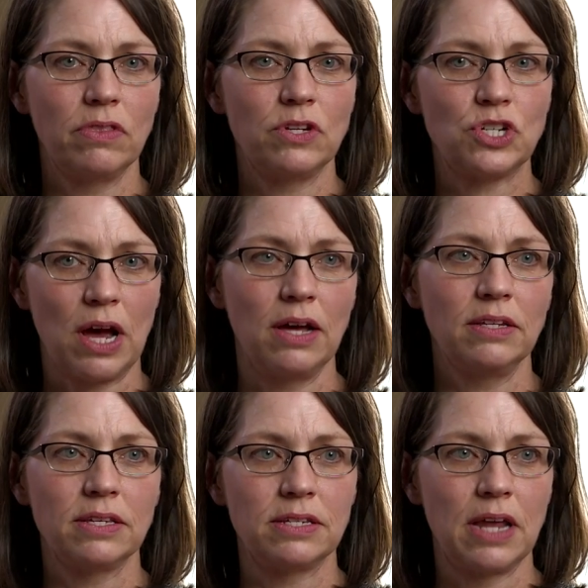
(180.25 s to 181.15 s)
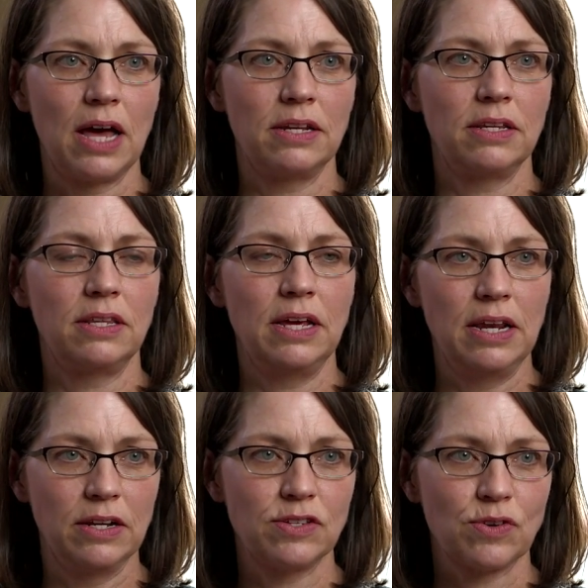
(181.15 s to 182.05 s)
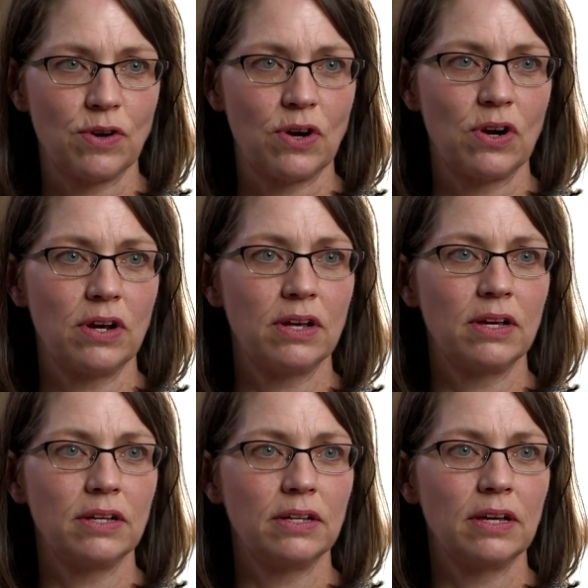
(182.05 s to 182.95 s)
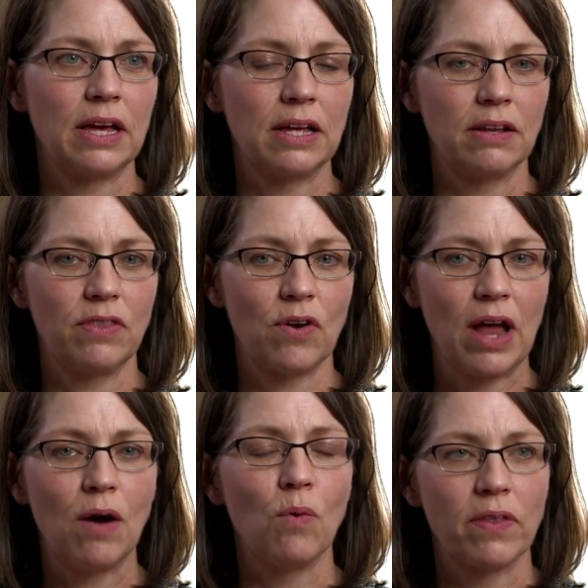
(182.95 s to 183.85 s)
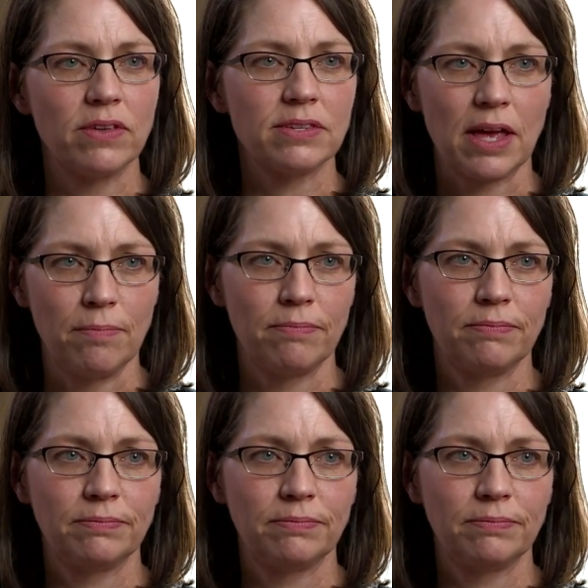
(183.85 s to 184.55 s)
the child is not the eating disorder and they're not one and the same.